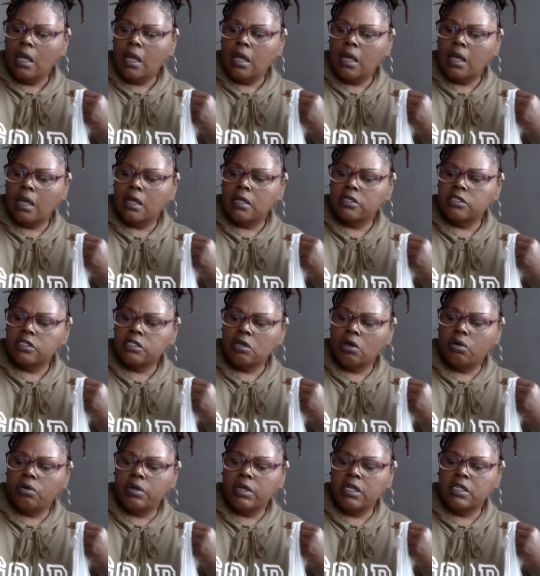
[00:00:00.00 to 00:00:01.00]
And
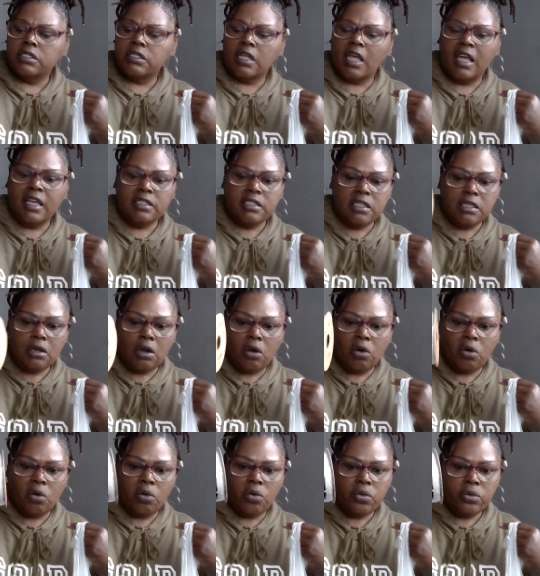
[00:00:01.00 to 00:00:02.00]
so it's X and
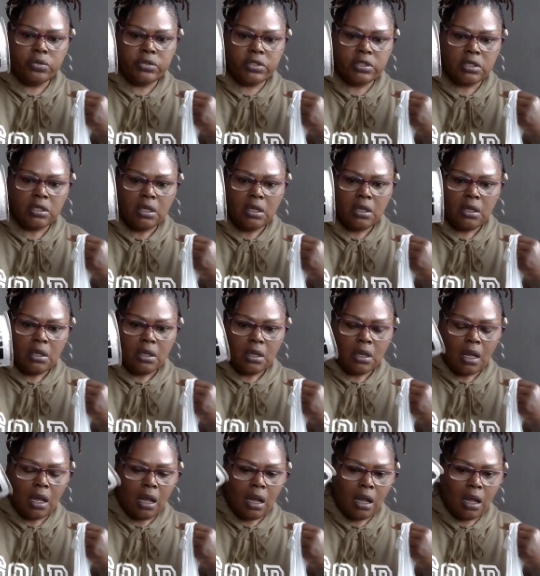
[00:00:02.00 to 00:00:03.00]
O's.
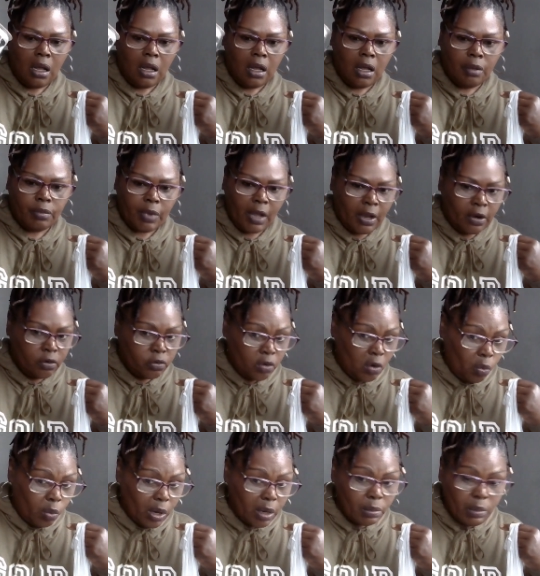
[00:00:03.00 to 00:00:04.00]
Um, I
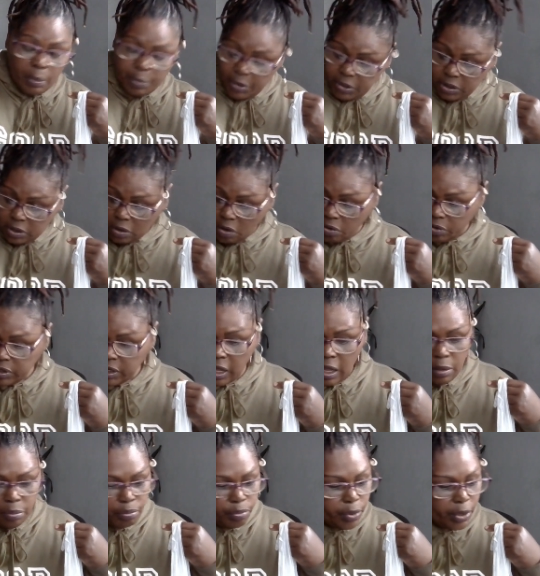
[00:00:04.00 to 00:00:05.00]
don't know what I'm going to put it on
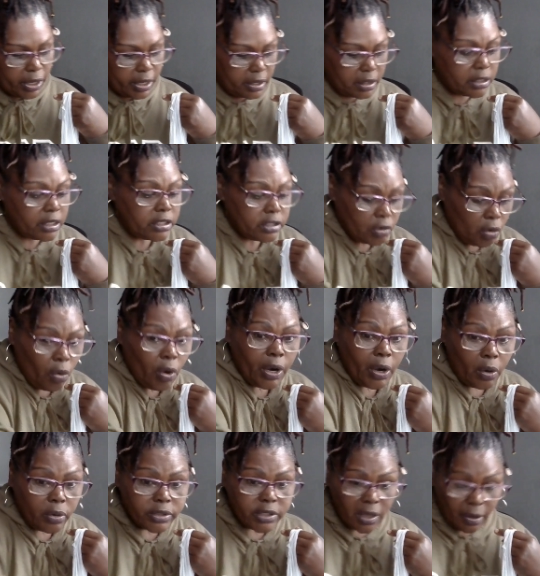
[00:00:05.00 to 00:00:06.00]
yet, but it's
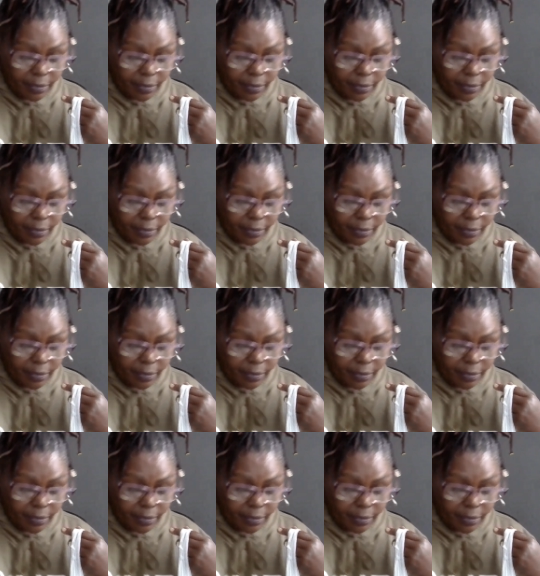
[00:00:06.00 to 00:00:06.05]
going on